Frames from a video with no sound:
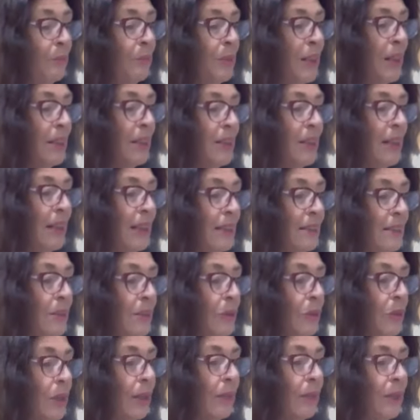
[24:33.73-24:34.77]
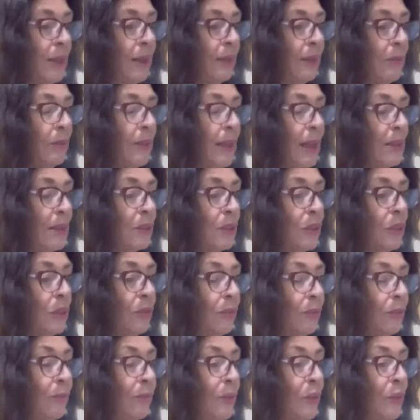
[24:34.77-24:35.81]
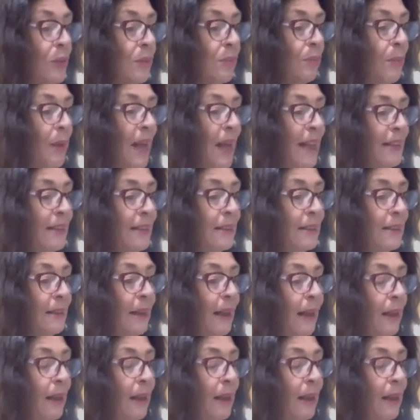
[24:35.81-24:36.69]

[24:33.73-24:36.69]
but I think he's not going to get to first base.